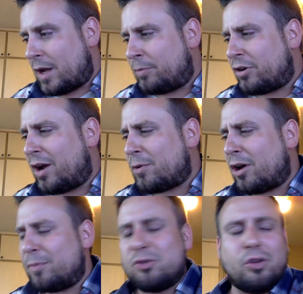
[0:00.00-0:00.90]
I'm sorry, I'm
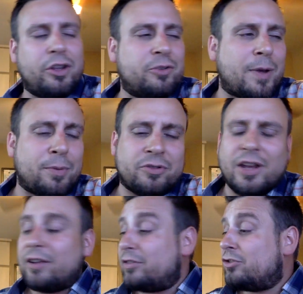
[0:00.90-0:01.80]
calling him Julius Peppers.
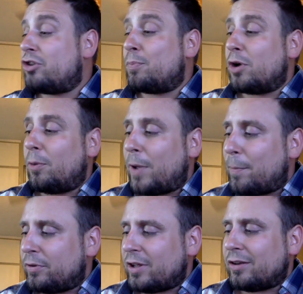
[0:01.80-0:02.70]
Yes, Jabril
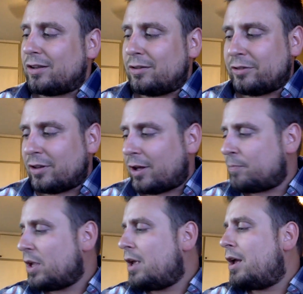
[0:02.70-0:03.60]
Peppers. I'll get used to
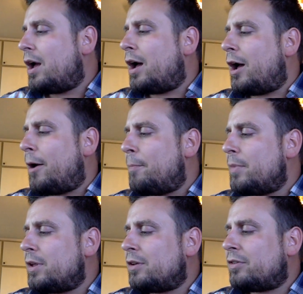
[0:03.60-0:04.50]
that.
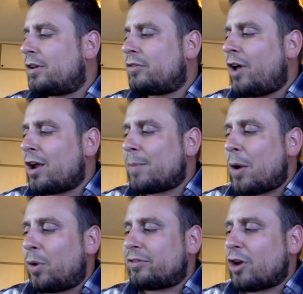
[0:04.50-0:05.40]
Talk
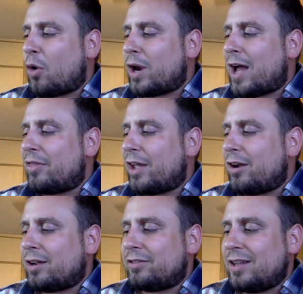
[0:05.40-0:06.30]
about what's going on
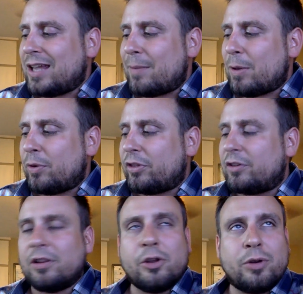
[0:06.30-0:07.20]
there, because he came in with a
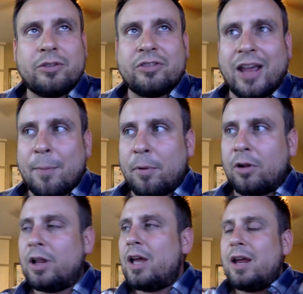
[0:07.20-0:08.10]
diluted
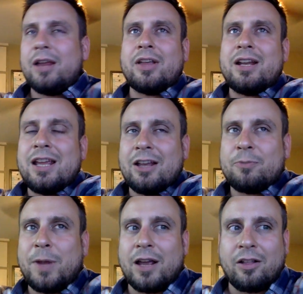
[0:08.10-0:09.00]
sample, and then
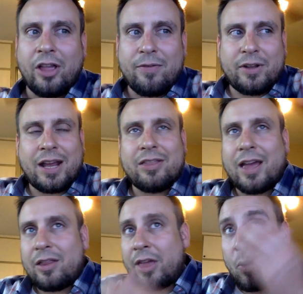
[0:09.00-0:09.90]
ESPN Cleveland had
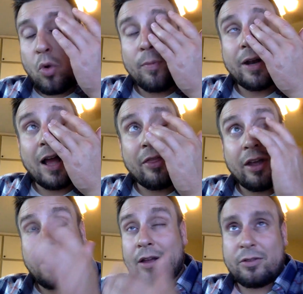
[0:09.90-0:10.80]
that woman on
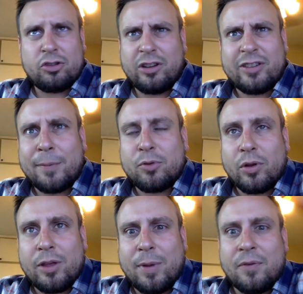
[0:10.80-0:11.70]
there. She's
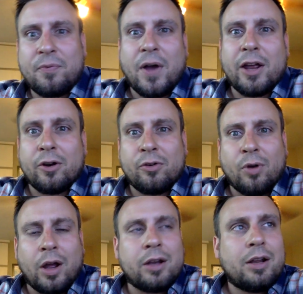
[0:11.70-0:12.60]
subsequently been fired,
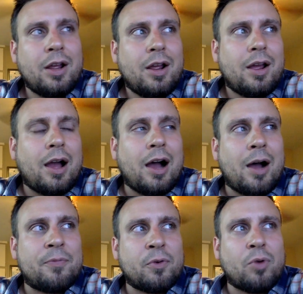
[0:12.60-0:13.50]
right?
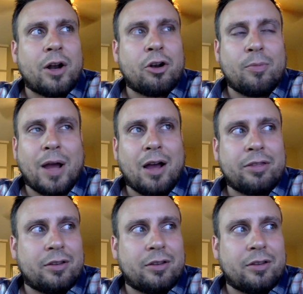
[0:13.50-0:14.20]
for running her mouth.